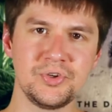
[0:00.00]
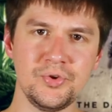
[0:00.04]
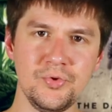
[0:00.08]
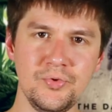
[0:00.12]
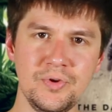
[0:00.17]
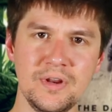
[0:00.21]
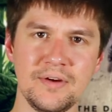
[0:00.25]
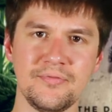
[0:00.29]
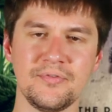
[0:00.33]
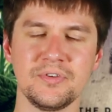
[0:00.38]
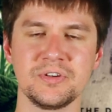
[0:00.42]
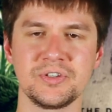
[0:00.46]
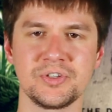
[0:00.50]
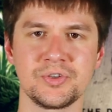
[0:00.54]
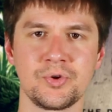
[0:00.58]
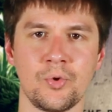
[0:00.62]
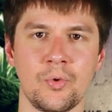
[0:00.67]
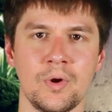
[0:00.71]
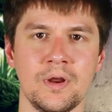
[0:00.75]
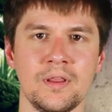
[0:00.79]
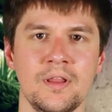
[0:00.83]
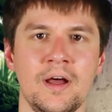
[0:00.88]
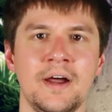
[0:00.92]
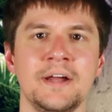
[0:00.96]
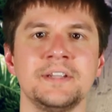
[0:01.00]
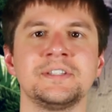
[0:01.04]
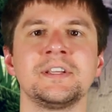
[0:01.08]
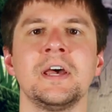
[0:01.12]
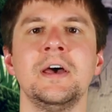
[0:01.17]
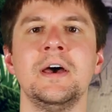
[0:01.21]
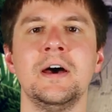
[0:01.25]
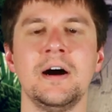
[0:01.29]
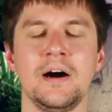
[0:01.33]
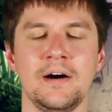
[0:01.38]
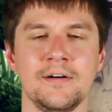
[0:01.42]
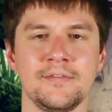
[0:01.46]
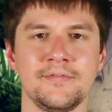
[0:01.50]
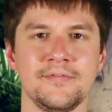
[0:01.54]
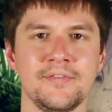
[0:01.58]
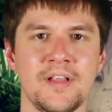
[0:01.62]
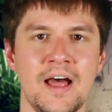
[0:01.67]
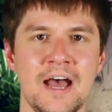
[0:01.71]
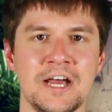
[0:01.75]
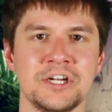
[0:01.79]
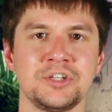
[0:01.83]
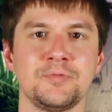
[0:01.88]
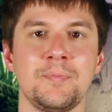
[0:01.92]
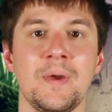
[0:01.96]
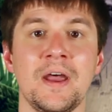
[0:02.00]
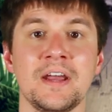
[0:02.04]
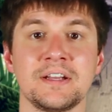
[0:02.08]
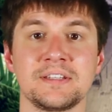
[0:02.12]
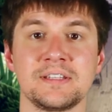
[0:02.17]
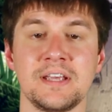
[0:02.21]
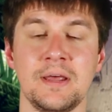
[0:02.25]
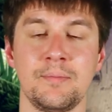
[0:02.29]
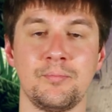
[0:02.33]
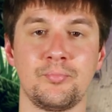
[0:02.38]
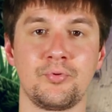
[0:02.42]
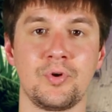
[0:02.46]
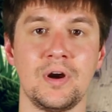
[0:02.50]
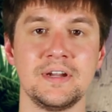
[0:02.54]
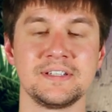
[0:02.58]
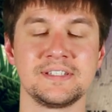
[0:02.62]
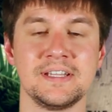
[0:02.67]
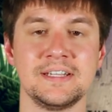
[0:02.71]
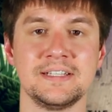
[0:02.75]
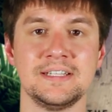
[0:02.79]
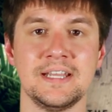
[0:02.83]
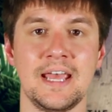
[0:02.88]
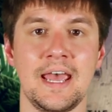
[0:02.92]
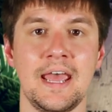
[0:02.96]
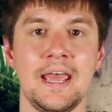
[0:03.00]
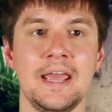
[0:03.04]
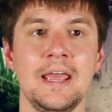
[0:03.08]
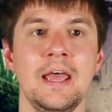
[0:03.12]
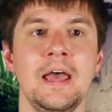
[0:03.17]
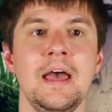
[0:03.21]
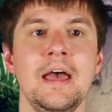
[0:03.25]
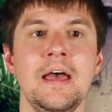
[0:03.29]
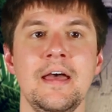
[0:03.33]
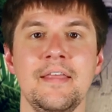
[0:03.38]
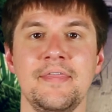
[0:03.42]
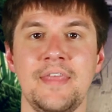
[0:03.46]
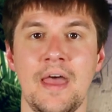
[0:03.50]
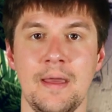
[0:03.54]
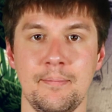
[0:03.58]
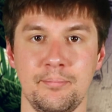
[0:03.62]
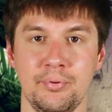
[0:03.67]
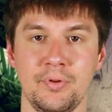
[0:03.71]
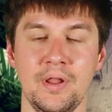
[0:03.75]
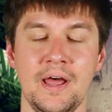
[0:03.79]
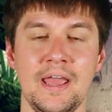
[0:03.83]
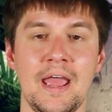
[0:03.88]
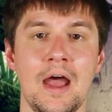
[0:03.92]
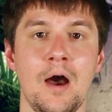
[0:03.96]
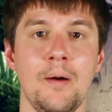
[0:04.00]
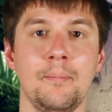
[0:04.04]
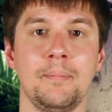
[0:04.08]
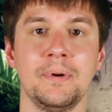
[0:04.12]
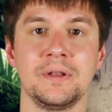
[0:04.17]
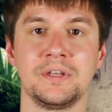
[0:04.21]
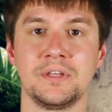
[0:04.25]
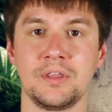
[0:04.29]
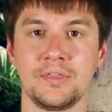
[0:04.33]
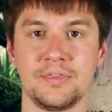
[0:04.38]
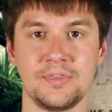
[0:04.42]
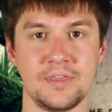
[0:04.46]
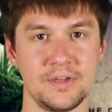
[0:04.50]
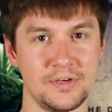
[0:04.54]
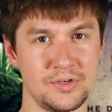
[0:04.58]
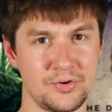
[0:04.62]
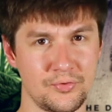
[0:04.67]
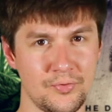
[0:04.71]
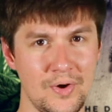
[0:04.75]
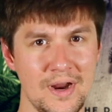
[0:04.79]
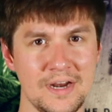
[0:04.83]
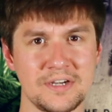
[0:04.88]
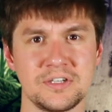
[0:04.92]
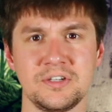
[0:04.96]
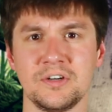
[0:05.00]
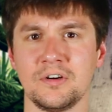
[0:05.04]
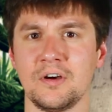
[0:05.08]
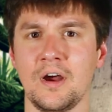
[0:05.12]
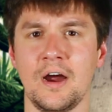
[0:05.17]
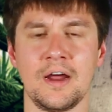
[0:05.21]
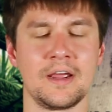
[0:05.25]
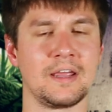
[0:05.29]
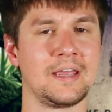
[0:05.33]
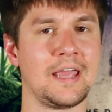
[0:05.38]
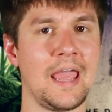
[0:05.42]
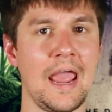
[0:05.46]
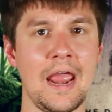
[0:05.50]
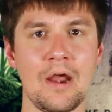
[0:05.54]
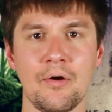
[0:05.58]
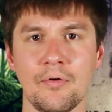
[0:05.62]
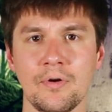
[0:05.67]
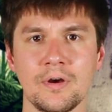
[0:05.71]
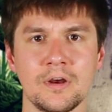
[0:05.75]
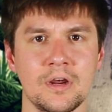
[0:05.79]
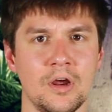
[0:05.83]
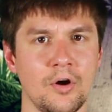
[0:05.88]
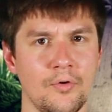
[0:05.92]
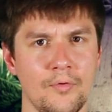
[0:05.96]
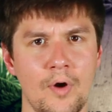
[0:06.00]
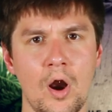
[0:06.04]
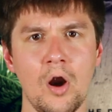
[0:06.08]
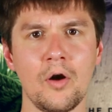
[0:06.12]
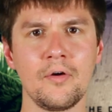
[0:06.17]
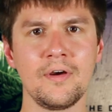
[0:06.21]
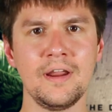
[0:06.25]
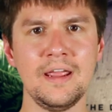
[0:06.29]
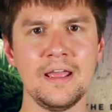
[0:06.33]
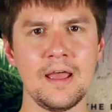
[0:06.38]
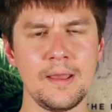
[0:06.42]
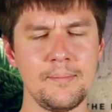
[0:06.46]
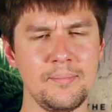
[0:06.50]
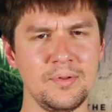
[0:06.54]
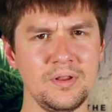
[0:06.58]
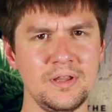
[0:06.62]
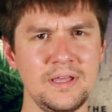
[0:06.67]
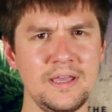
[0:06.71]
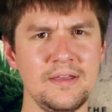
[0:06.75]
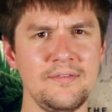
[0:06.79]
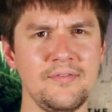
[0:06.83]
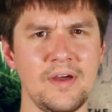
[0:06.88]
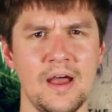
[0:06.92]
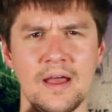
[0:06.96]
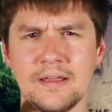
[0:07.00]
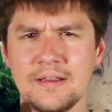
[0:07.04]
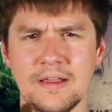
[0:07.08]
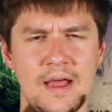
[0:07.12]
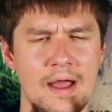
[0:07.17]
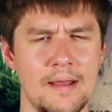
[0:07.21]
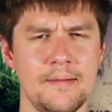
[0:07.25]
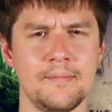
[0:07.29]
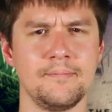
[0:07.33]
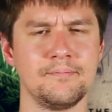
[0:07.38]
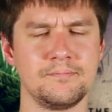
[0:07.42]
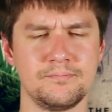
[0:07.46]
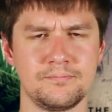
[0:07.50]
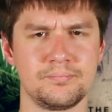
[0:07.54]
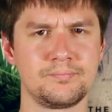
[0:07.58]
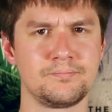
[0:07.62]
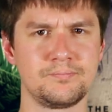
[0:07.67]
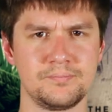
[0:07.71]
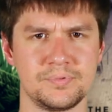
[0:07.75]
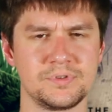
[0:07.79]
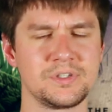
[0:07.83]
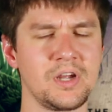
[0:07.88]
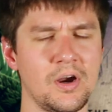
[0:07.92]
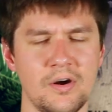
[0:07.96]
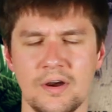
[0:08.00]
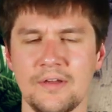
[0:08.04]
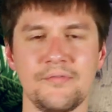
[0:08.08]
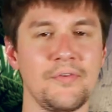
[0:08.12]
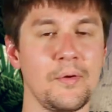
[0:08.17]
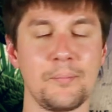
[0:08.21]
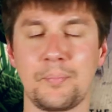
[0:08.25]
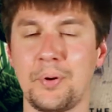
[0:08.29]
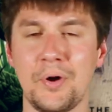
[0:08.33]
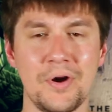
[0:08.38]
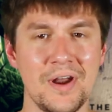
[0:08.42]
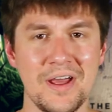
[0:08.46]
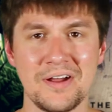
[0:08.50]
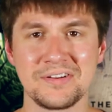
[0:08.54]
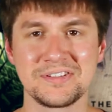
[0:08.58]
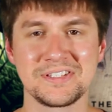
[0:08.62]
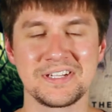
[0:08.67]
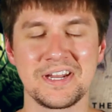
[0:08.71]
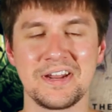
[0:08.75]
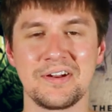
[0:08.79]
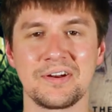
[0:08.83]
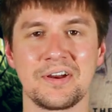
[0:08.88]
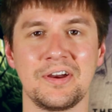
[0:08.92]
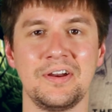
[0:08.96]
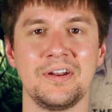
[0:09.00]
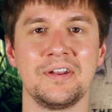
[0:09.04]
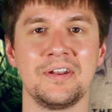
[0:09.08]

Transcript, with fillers: two different storylines of flashbacks and present day that play out, but the director, Garai, I believe, I... I sorry if I'm pronouncing it